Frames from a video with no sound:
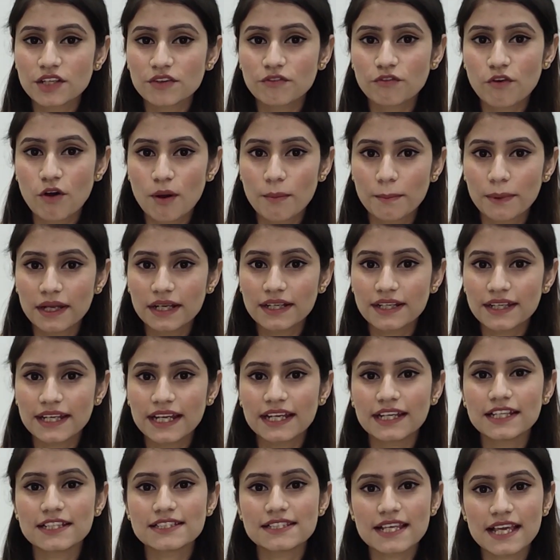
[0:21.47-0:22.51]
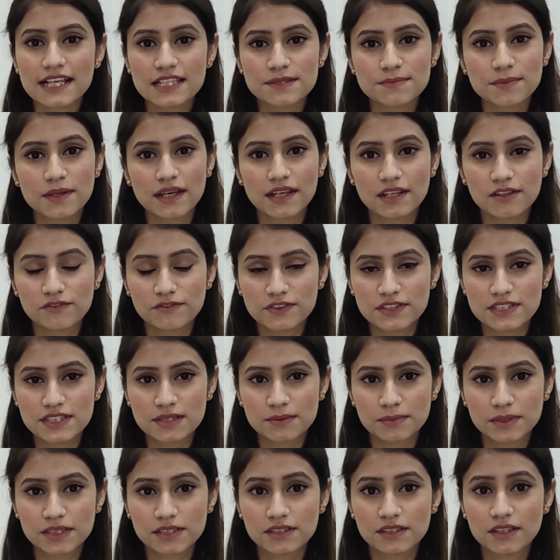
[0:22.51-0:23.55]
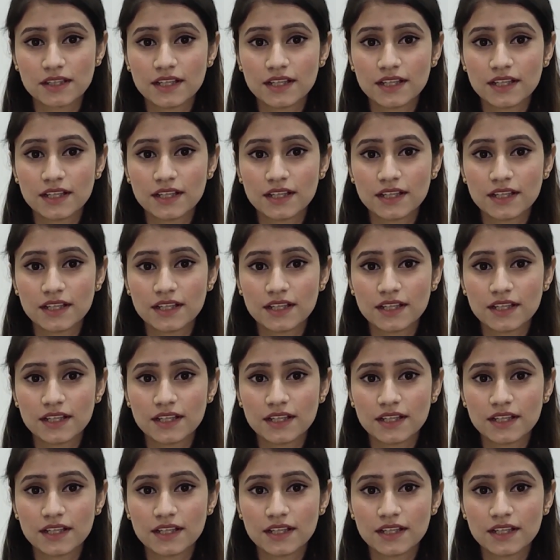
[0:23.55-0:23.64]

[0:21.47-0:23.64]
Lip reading: format that is XBRL feasible.